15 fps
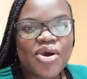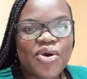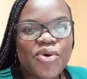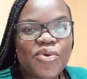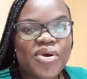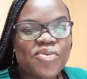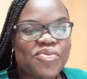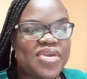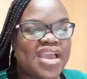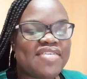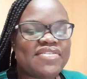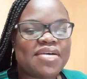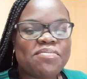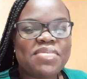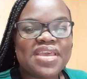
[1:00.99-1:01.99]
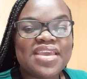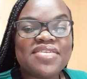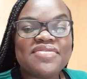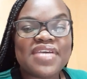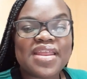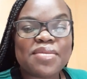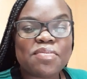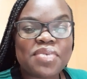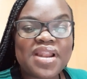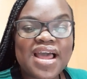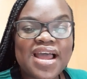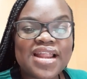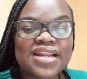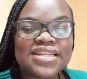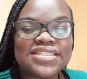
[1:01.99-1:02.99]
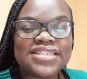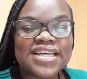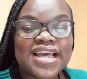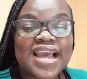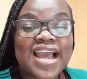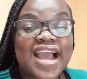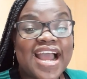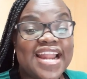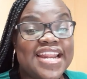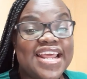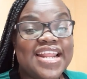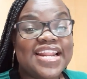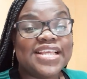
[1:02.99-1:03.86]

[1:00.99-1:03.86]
When we have a big event planned, and then